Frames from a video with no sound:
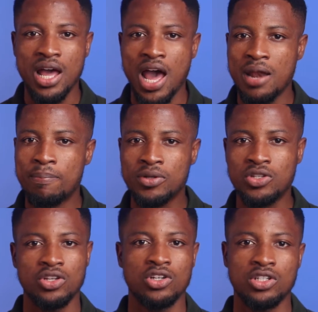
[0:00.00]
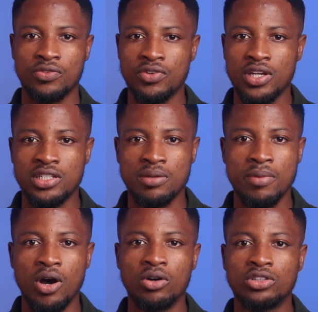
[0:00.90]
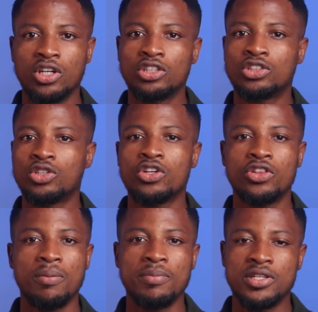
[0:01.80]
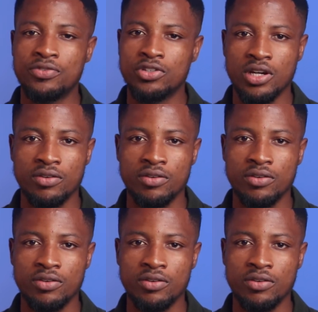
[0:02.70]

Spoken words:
and put on your notification bells so you don't miss future